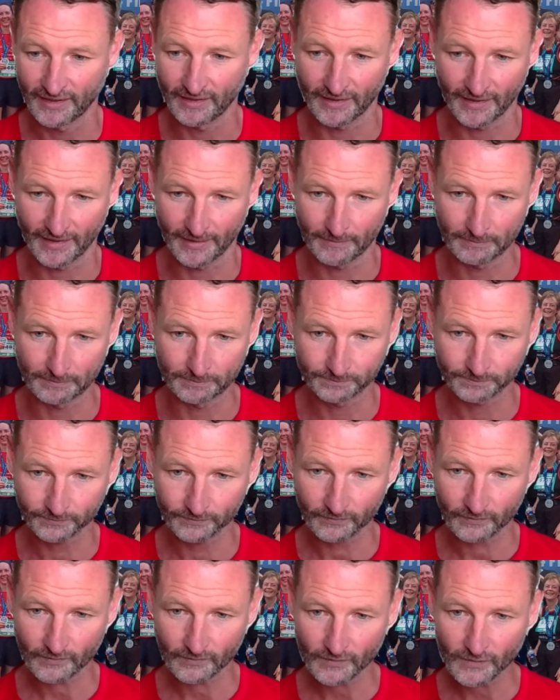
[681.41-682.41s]

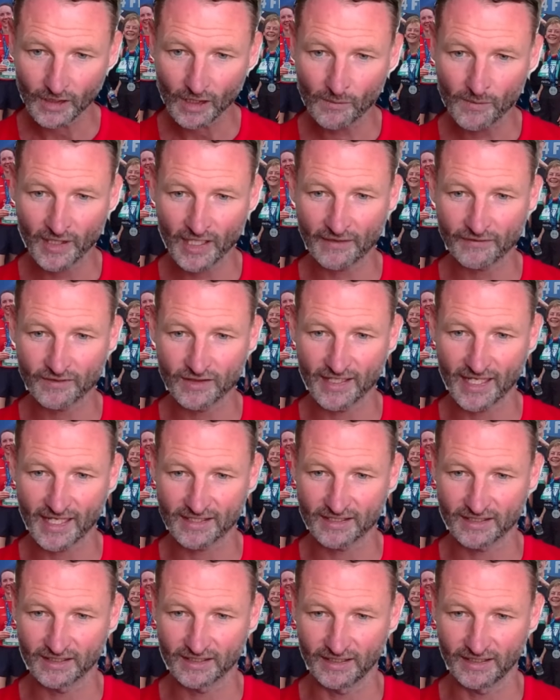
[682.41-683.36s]
But after that,